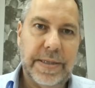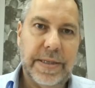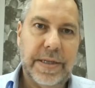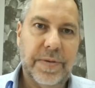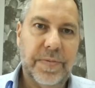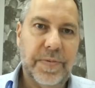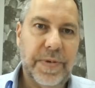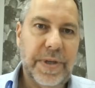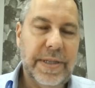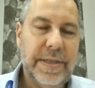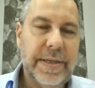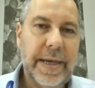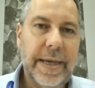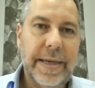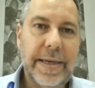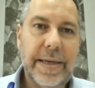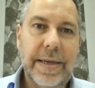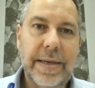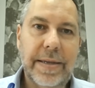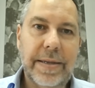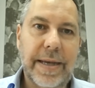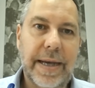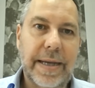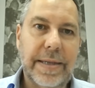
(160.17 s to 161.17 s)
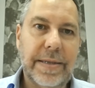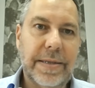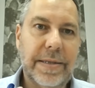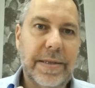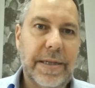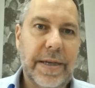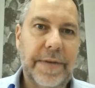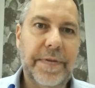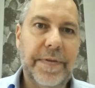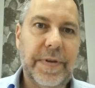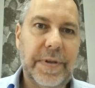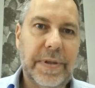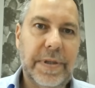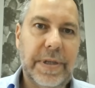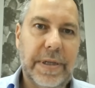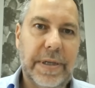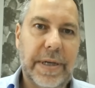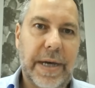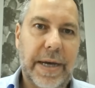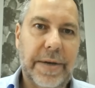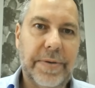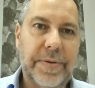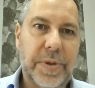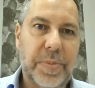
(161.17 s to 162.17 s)
So we're taking that
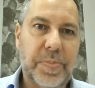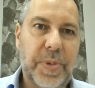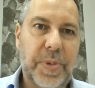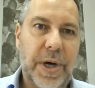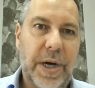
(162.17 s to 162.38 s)
1,700